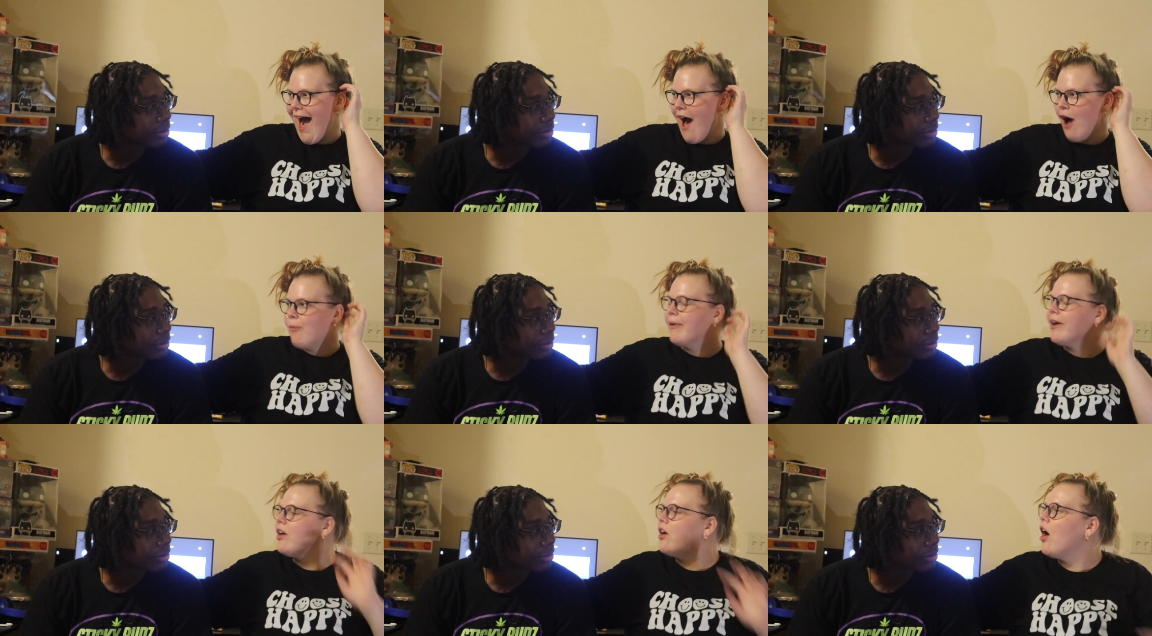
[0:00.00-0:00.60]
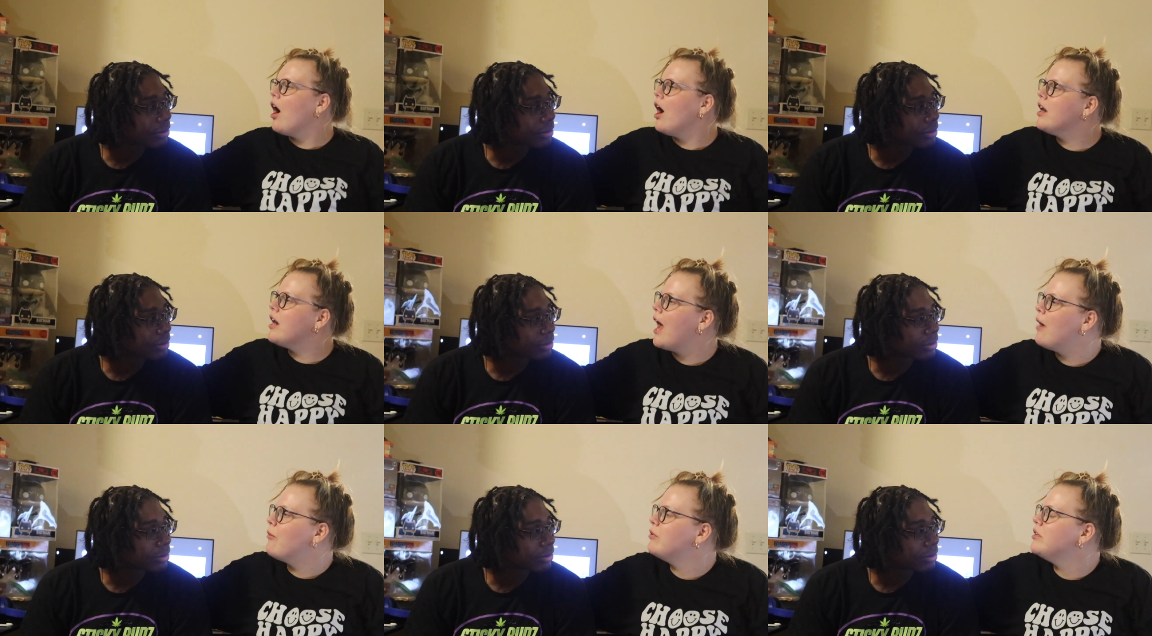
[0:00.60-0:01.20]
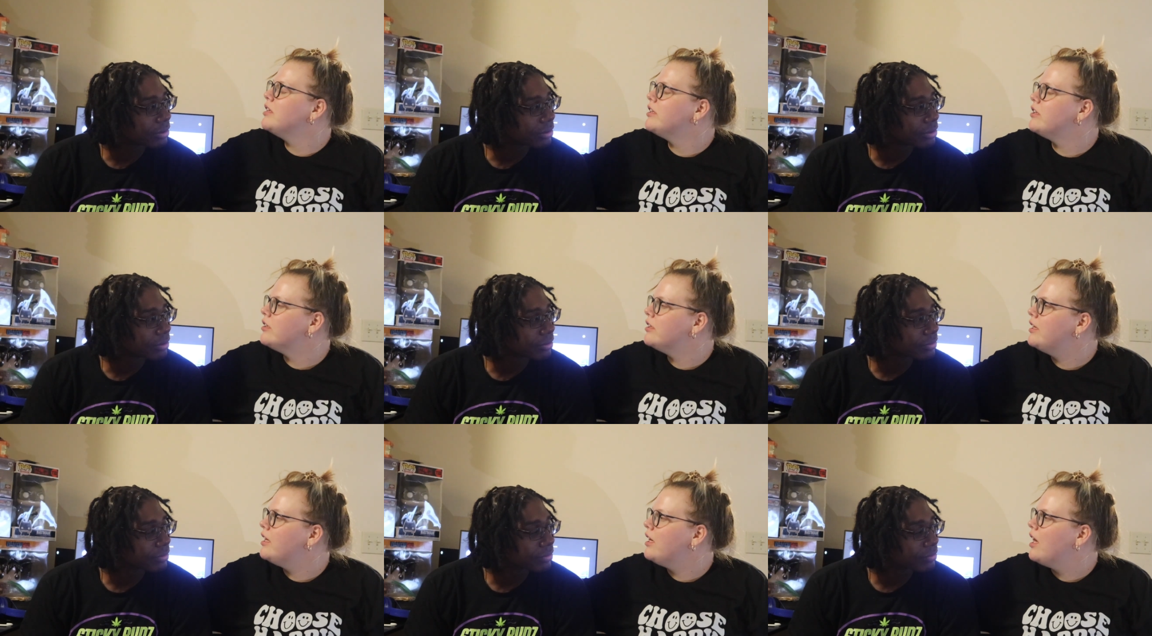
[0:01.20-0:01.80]
Speaker 1: Oh my god, I will
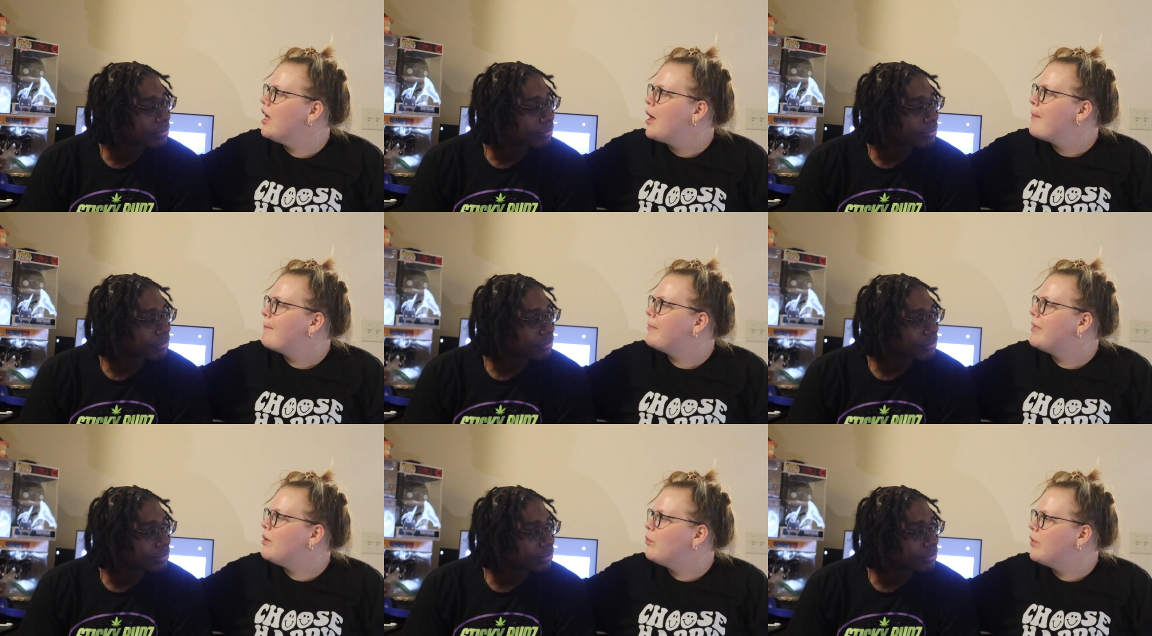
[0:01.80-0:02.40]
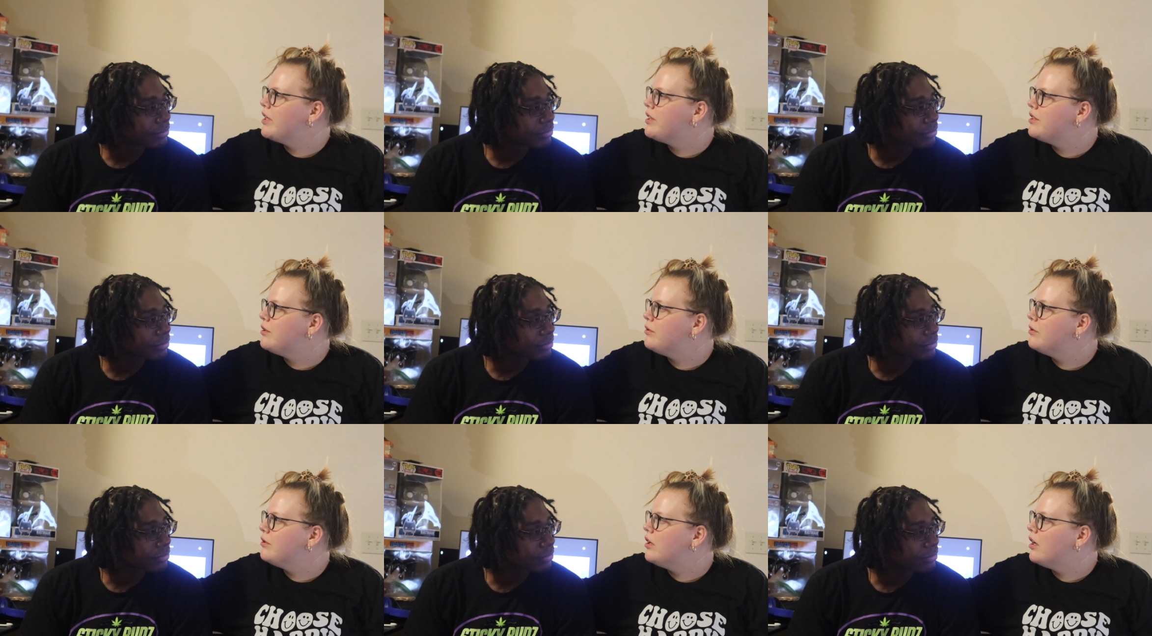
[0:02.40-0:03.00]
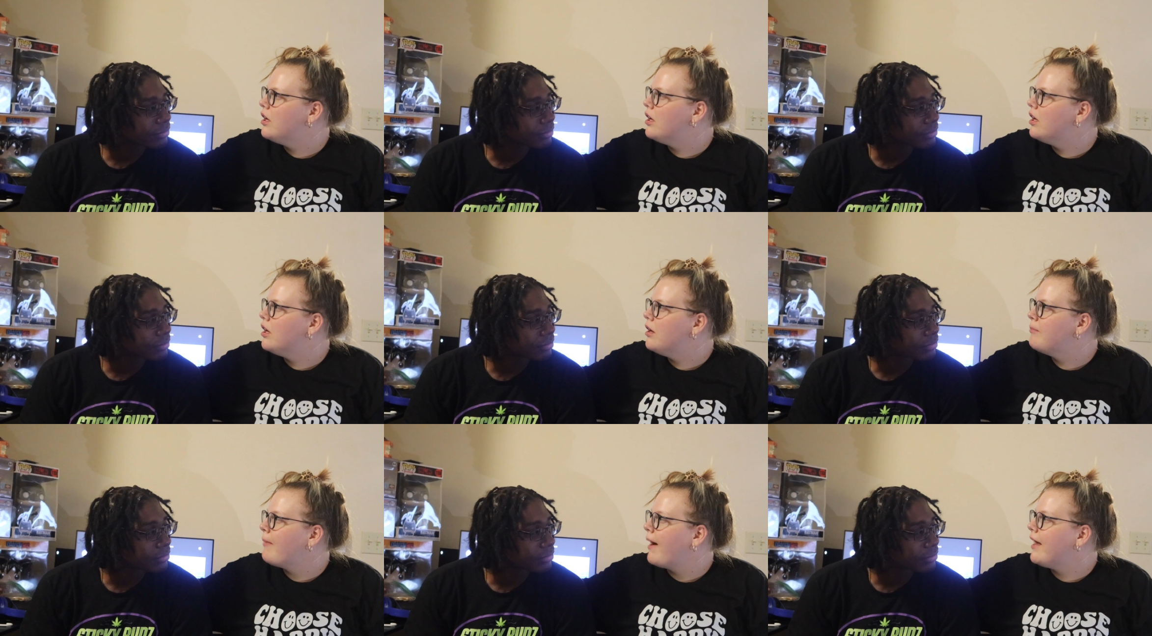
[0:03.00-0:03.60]
literally be with you
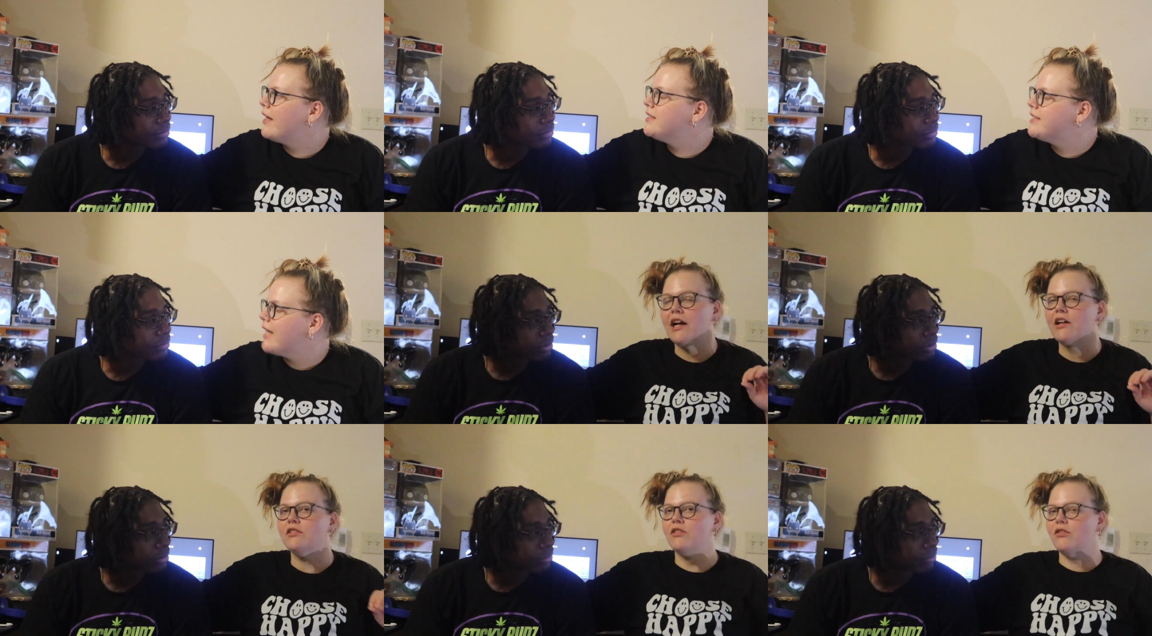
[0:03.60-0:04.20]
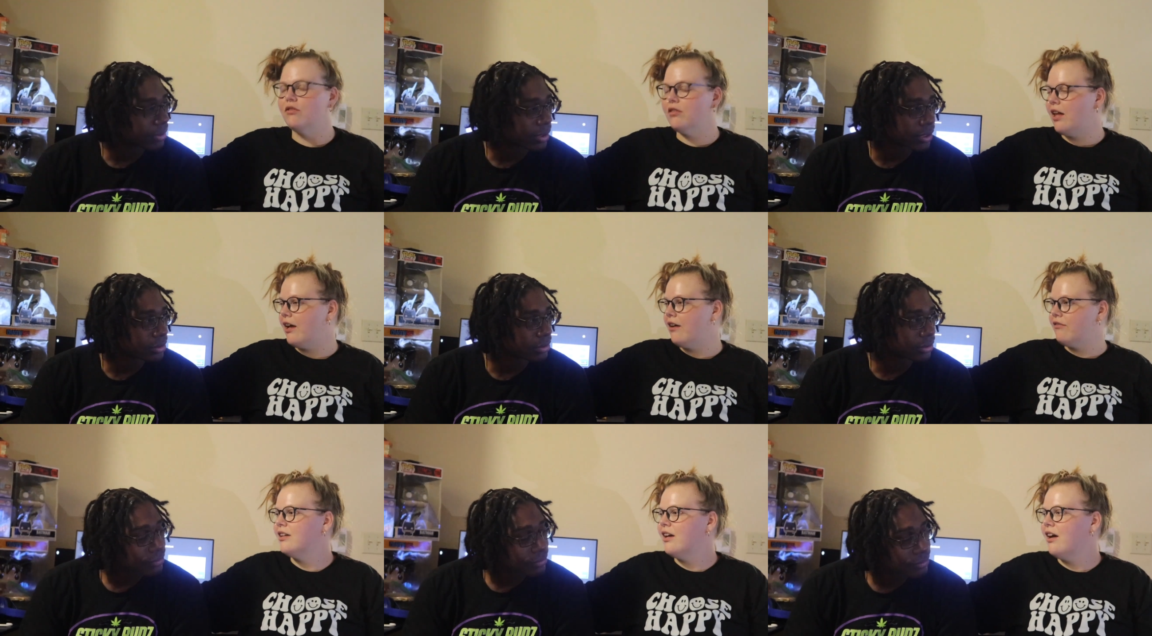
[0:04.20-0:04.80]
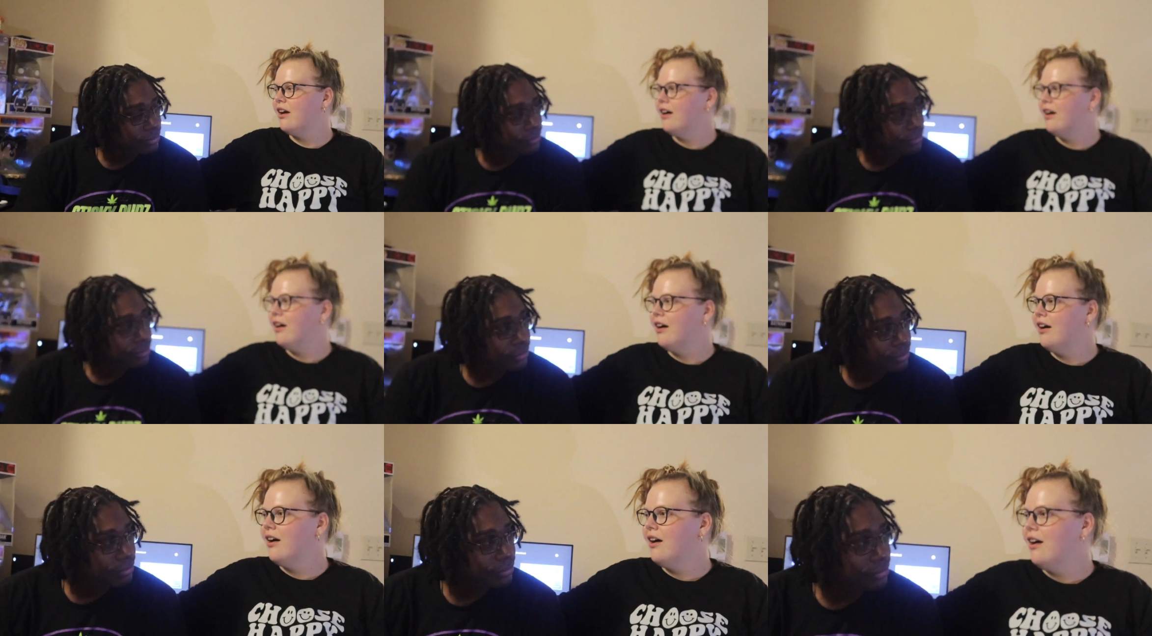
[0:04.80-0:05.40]
my entire adult because
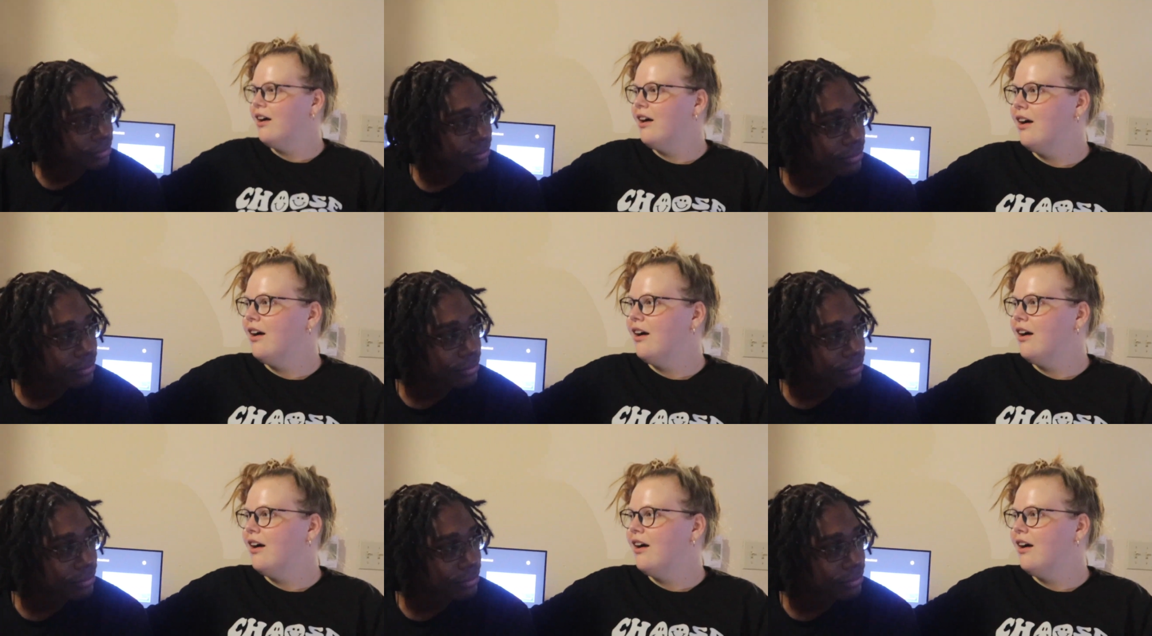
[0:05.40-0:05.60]
life.